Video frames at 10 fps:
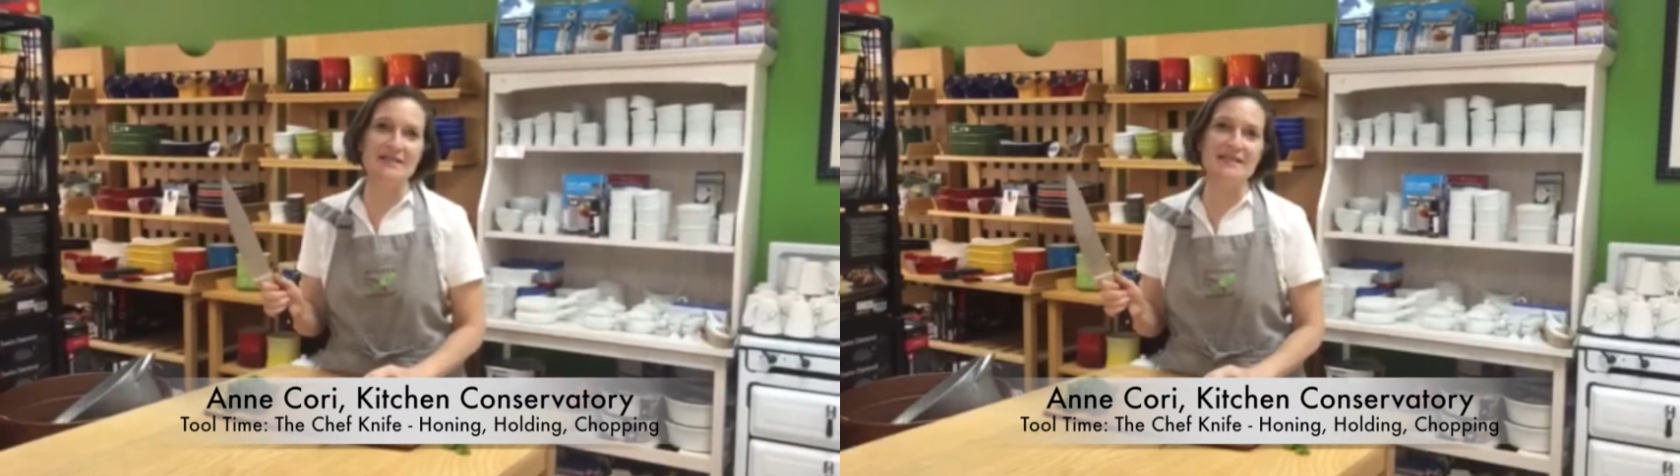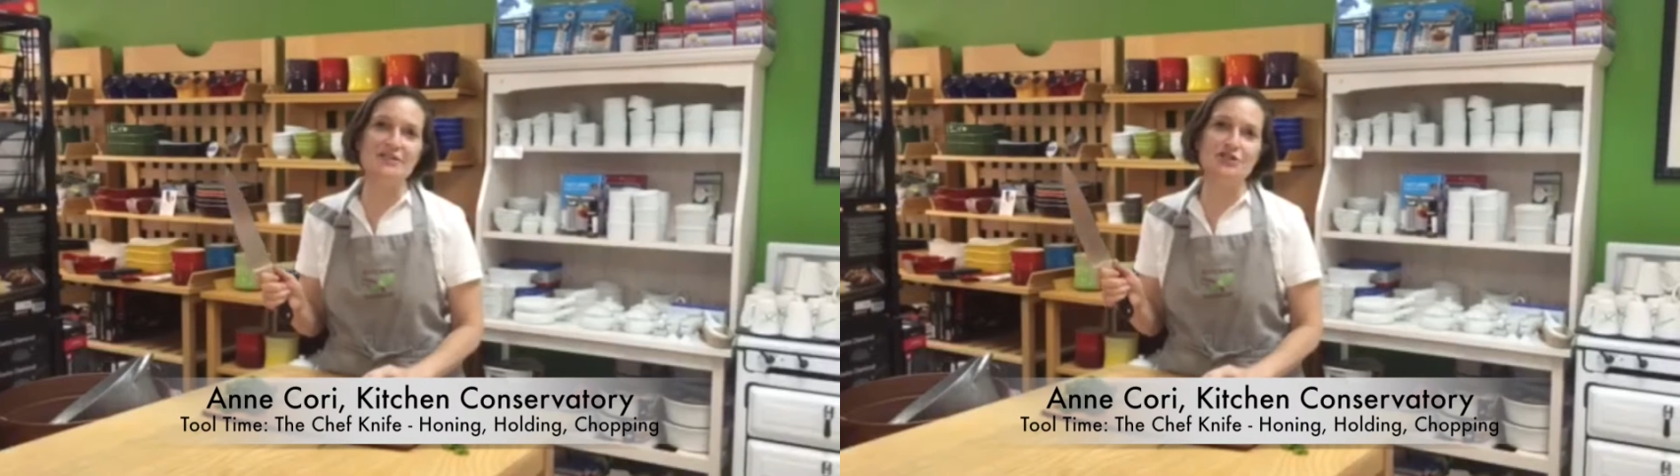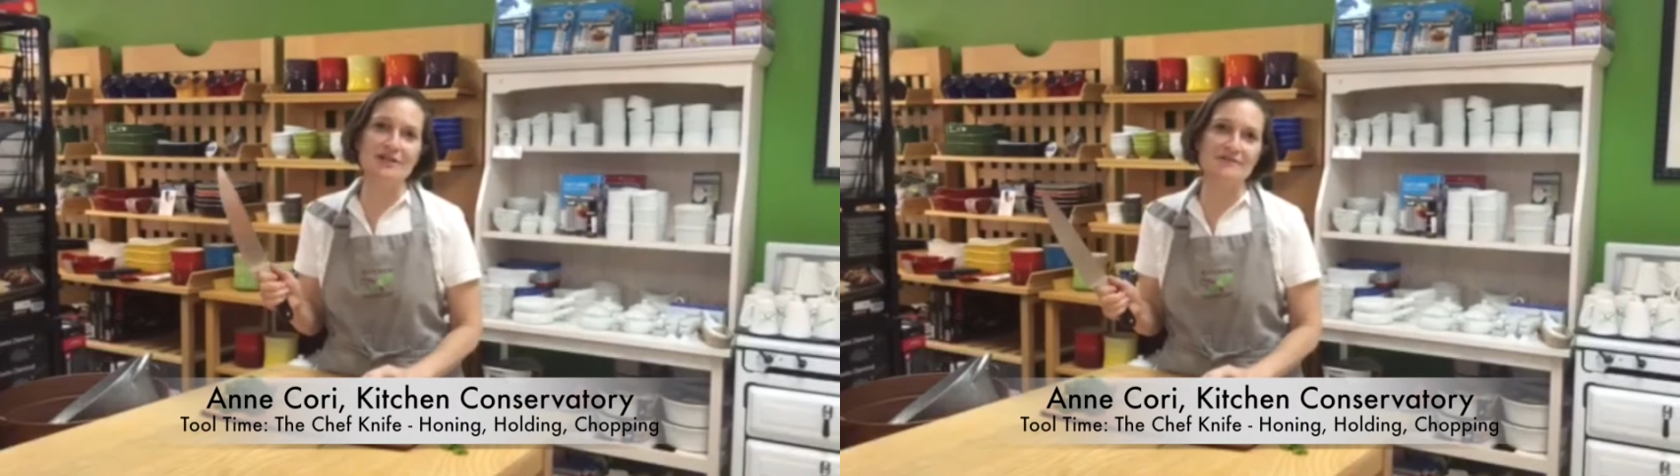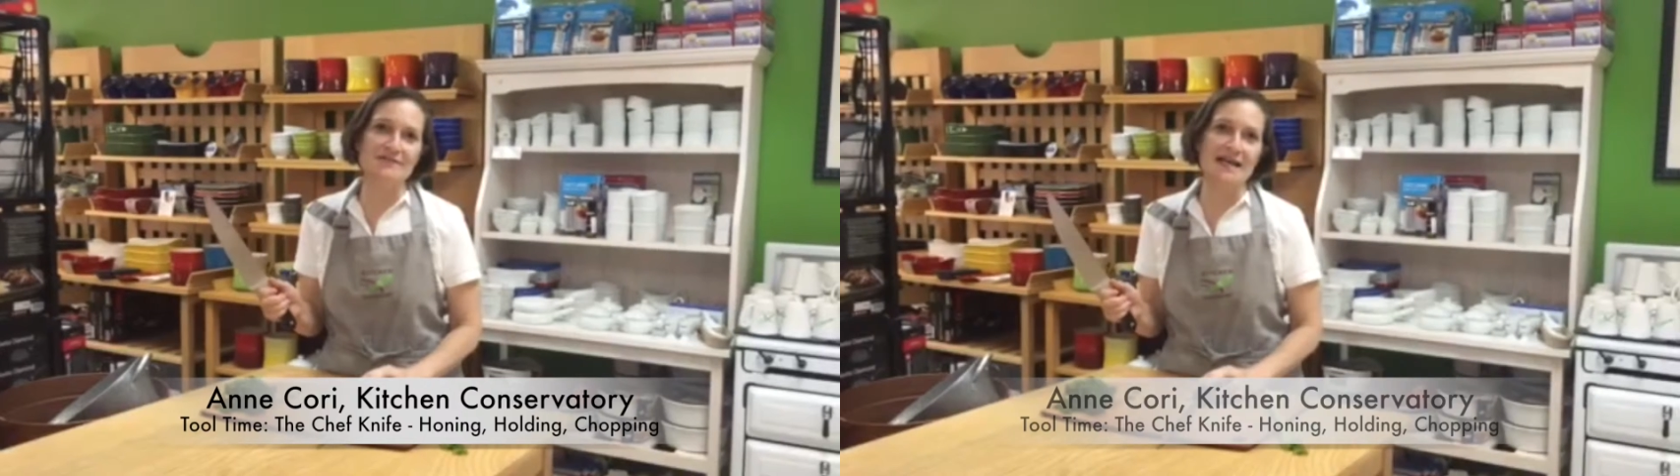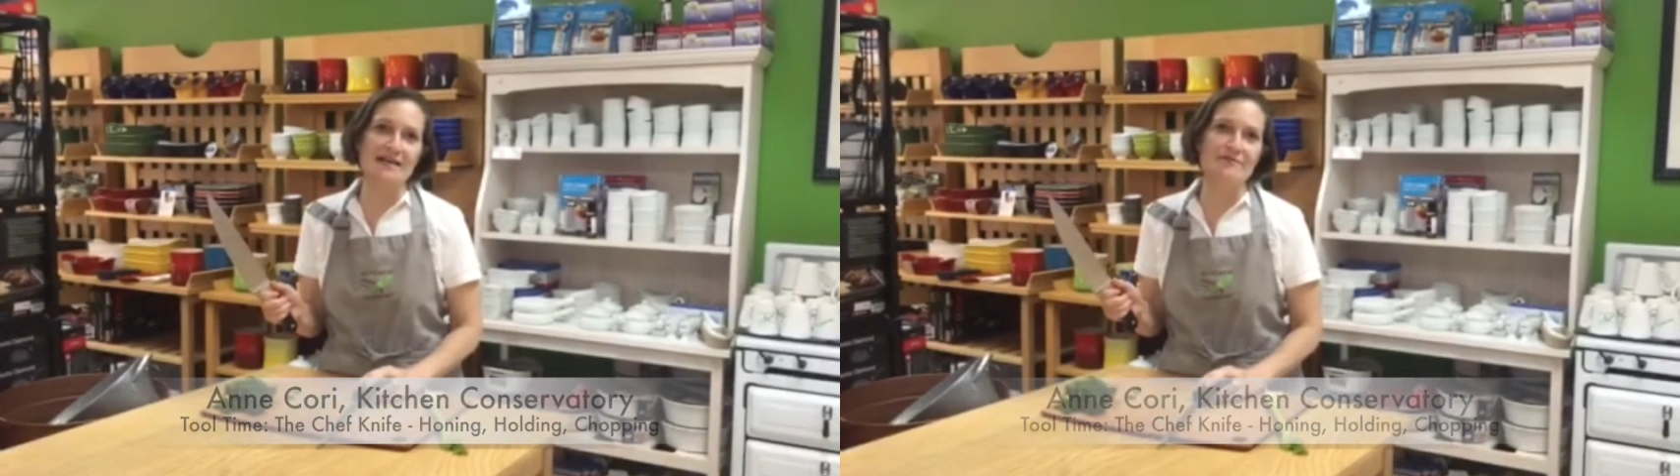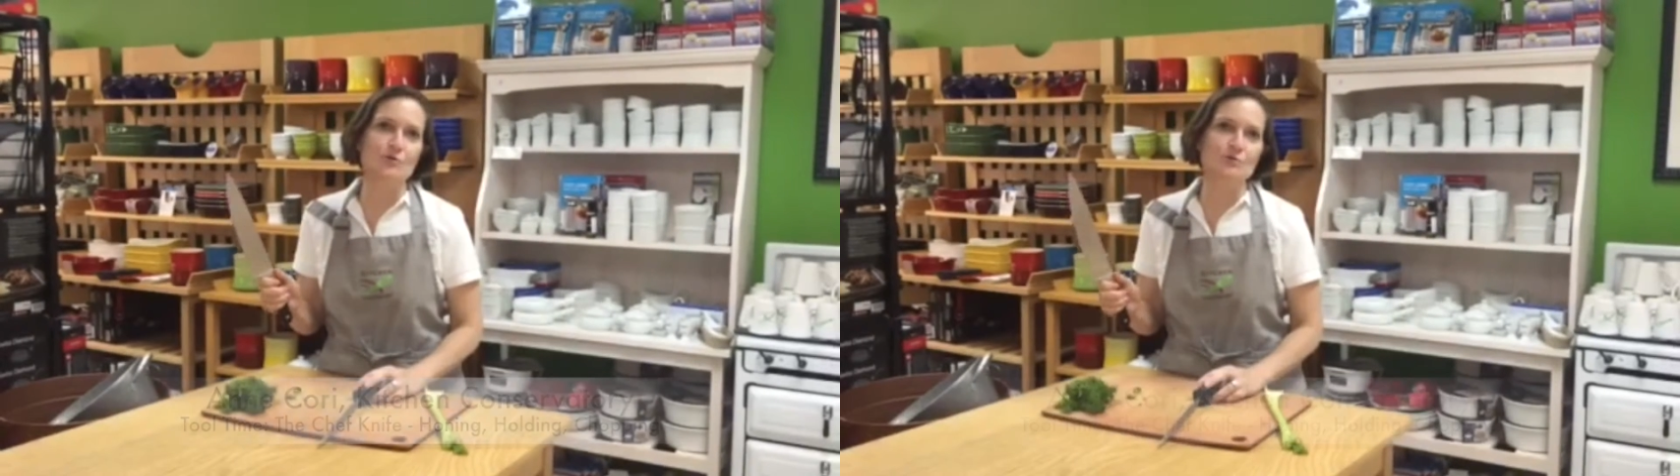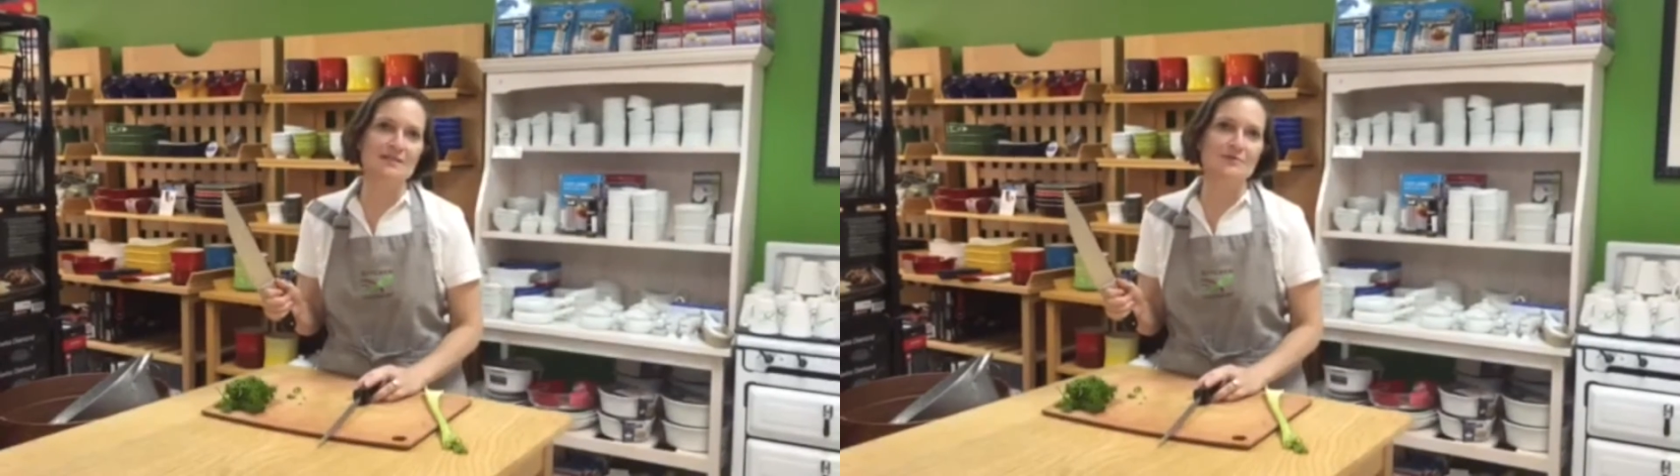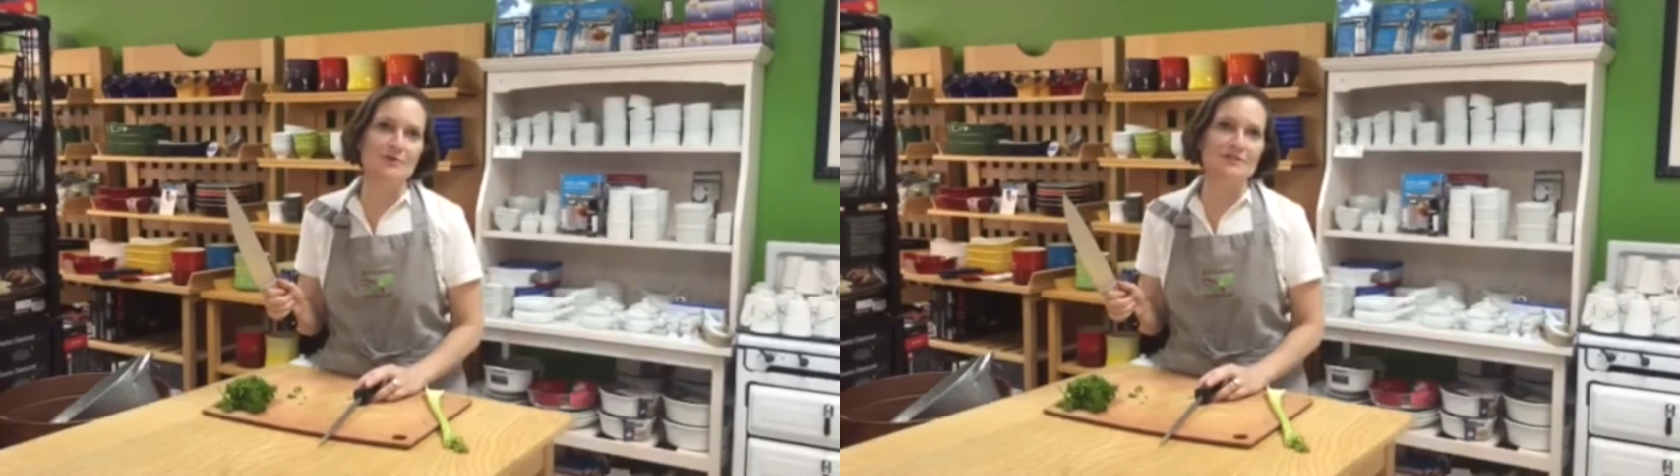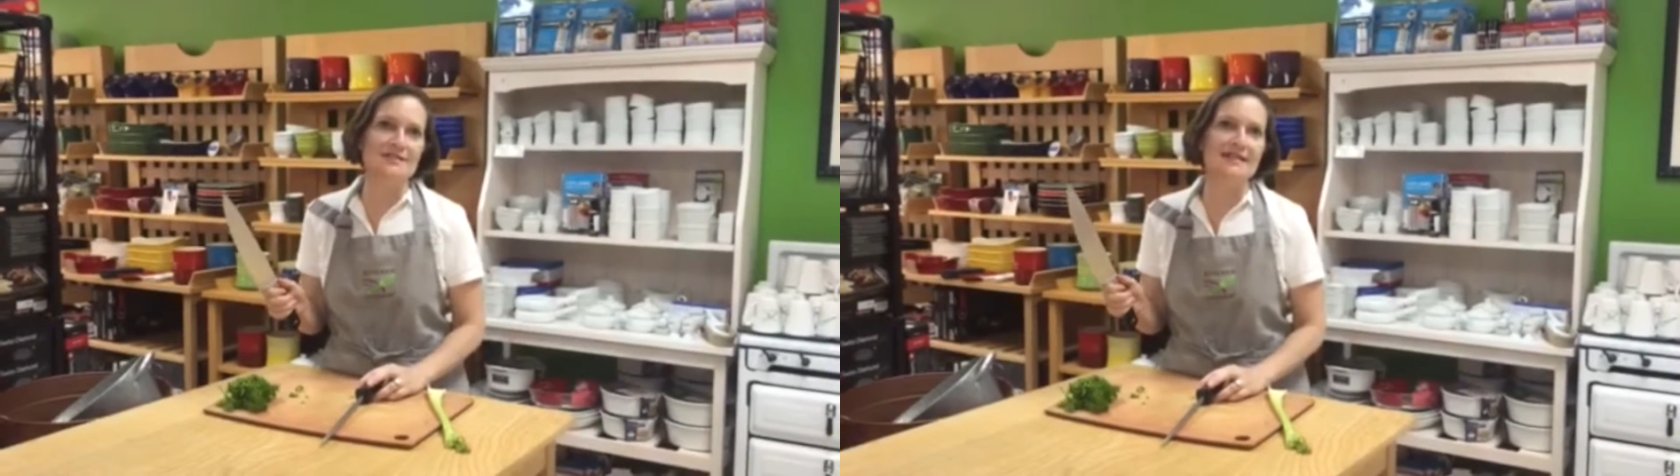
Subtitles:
but the chef's knife only works